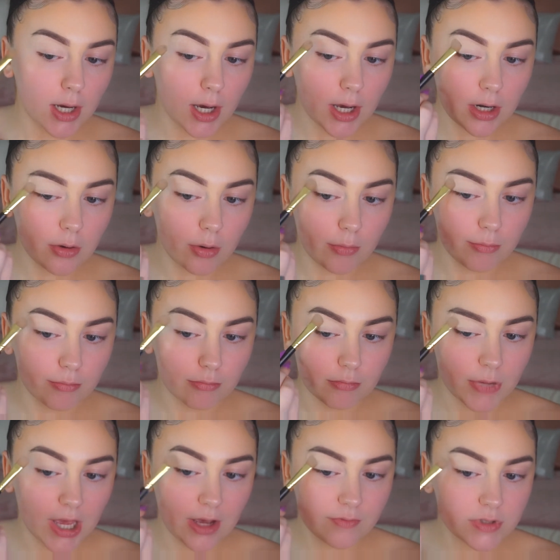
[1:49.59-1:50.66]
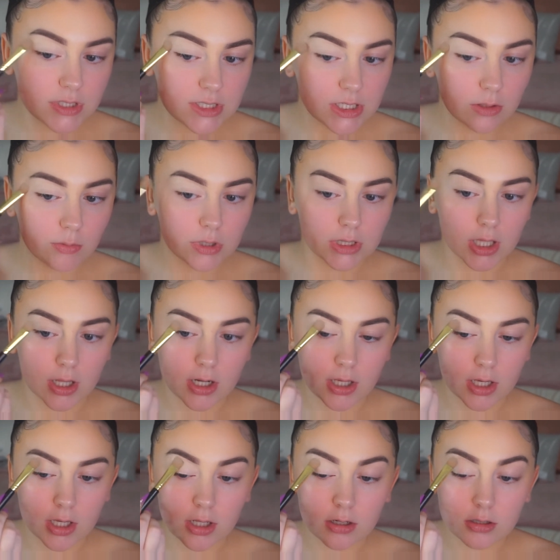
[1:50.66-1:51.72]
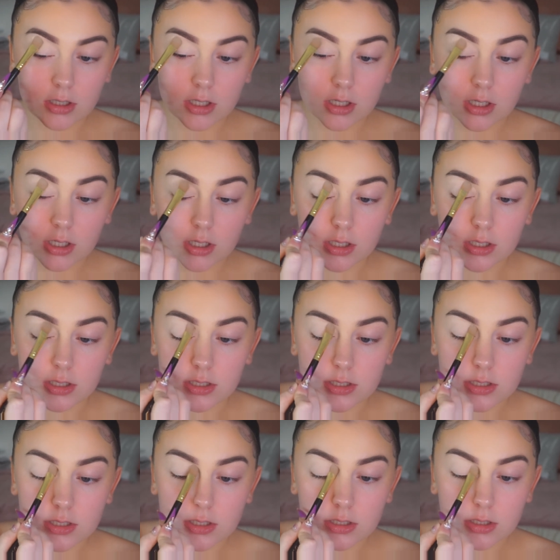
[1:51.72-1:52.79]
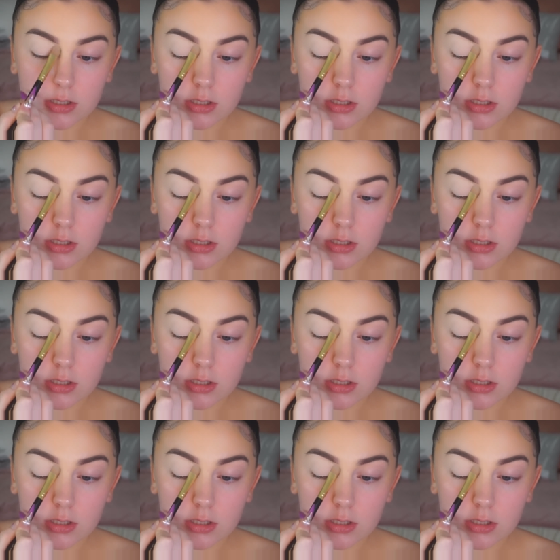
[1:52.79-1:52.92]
I don't have to deal with that again, because